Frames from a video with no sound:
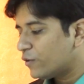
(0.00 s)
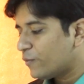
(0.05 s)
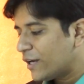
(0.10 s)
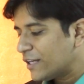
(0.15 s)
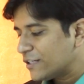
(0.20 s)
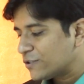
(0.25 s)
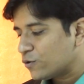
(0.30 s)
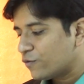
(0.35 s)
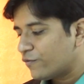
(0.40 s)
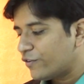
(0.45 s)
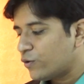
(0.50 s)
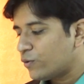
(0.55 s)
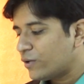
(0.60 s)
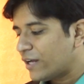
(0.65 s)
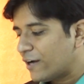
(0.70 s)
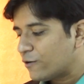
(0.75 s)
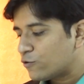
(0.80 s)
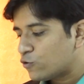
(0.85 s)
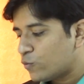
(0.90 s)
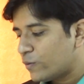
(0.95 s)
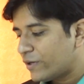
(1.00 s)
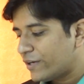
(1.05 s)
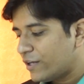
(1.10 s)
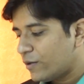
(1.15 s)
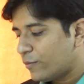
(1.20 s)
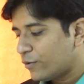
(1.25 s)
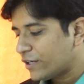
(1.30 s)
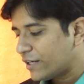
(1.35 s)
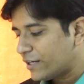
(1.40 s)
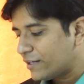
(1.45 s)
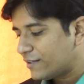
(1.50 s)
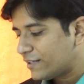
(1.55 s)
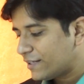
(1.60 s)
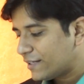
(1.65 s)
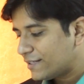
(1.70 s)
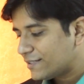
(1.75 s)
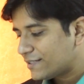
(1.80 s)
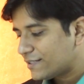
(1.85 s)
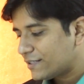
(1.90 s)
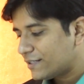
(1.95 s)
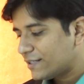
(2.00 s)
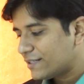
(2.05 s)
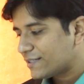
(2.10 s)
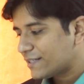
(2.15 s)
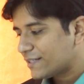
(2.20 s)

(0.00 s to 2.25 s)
device, so we don't have to worry about anything else in this